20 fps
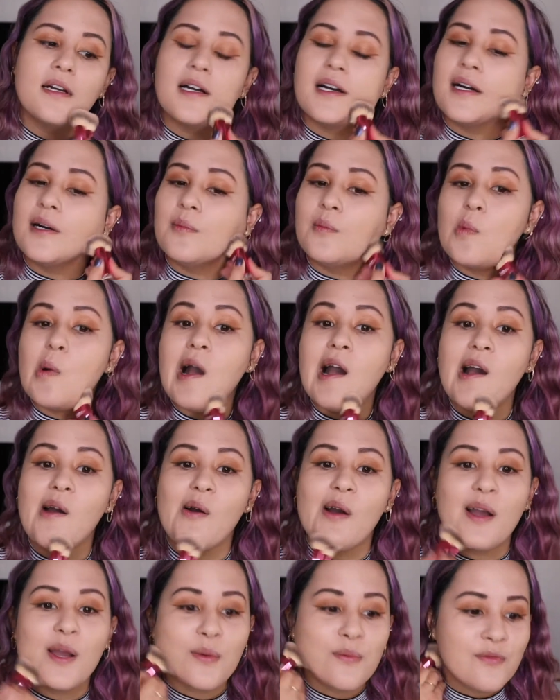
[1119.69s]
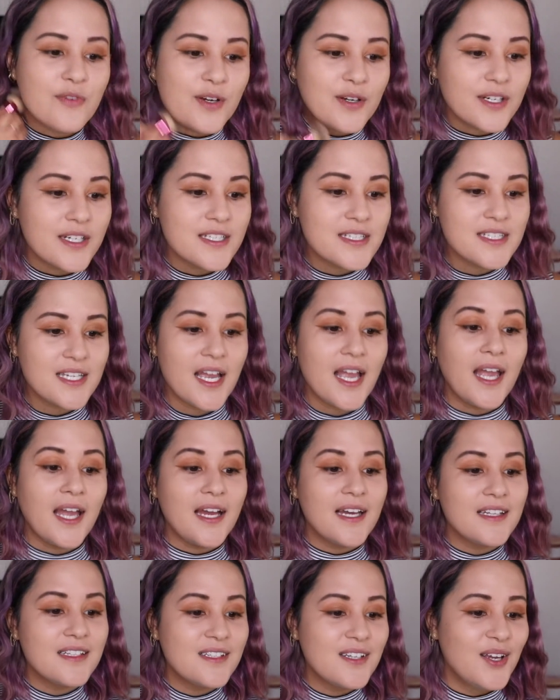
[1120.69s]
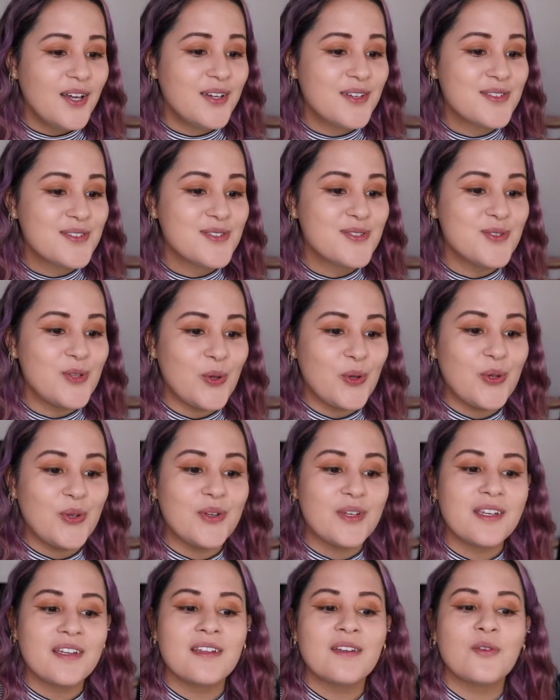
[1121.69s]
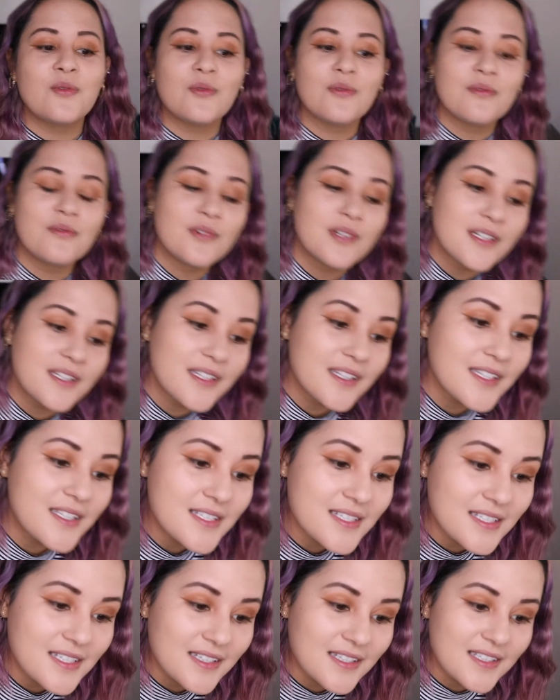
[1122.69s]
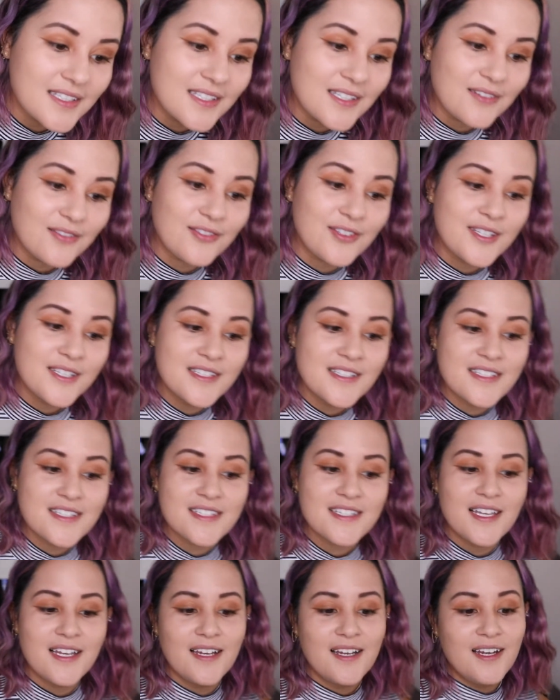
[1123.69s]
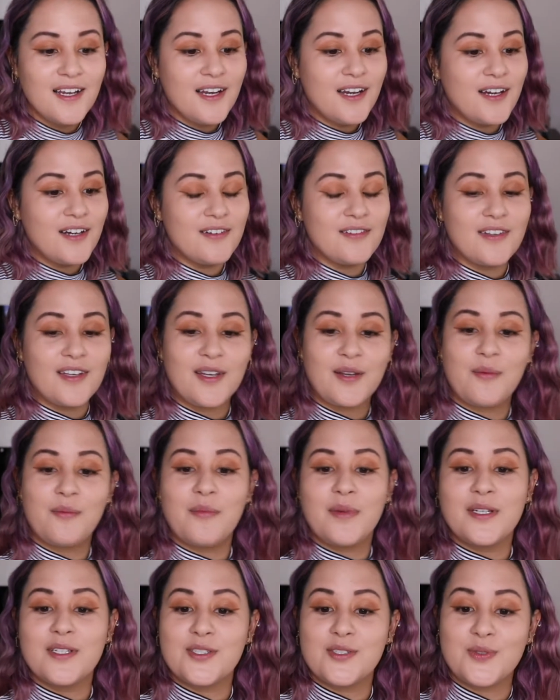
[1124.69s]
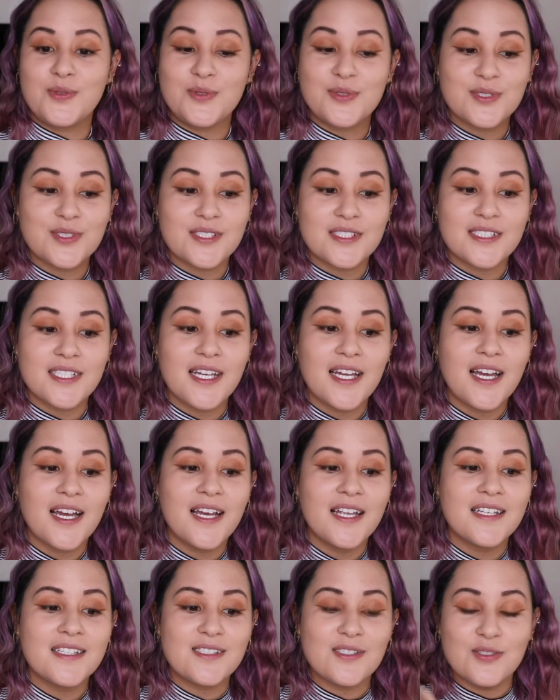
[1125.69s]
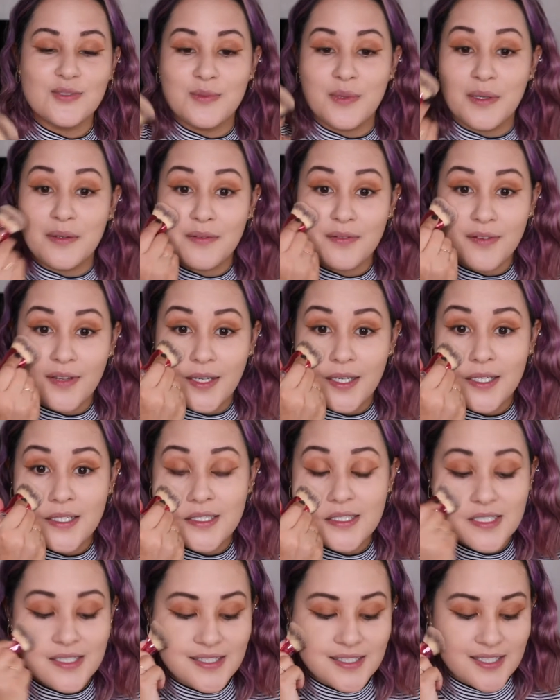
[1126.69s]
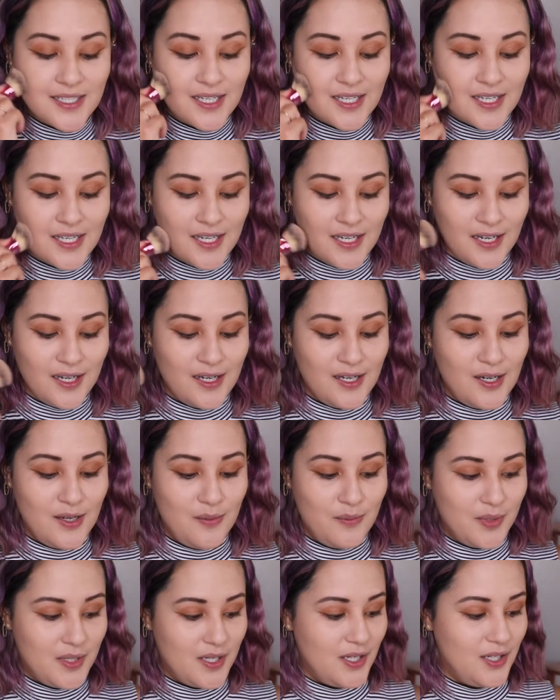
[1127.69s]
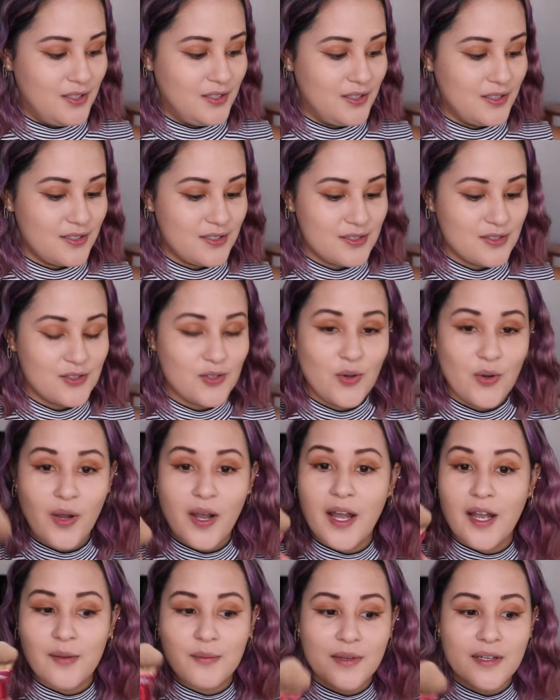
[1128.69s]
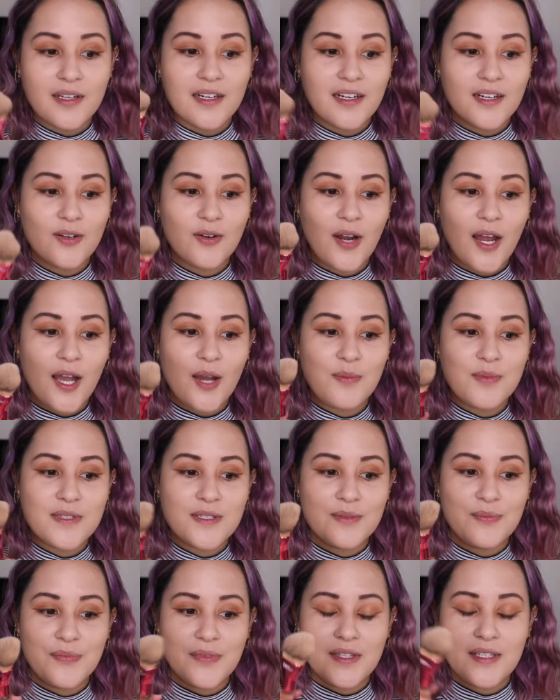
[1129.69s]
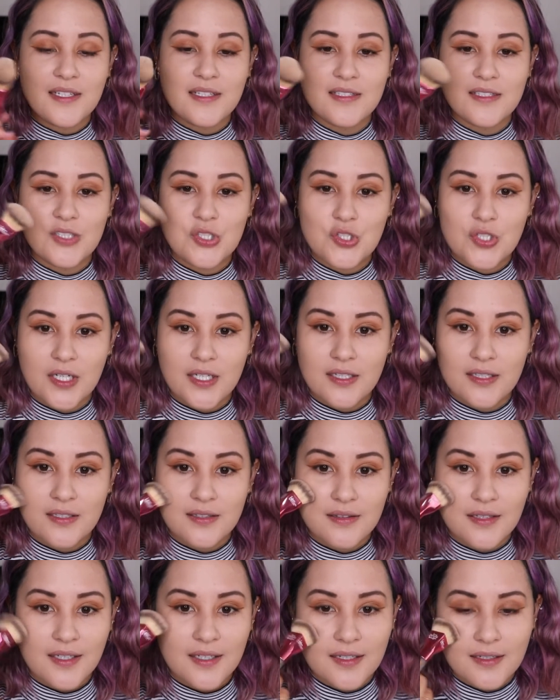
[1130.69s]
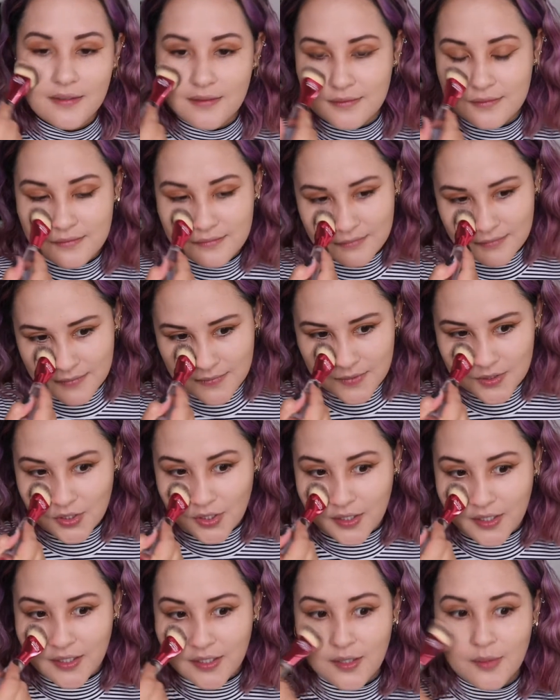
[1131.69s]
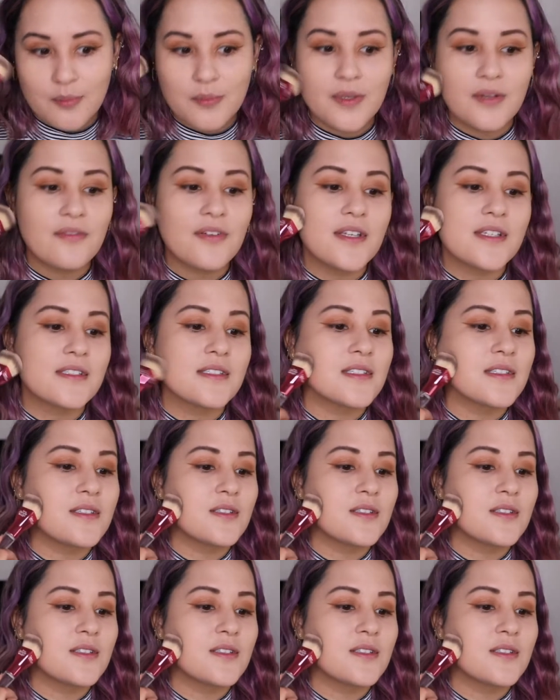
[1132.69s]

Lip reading: Wow, I'm very tan, so you can really see the difference of like my shoulder tan to my face color. So I'm gonna grab something to try to like darken up my face a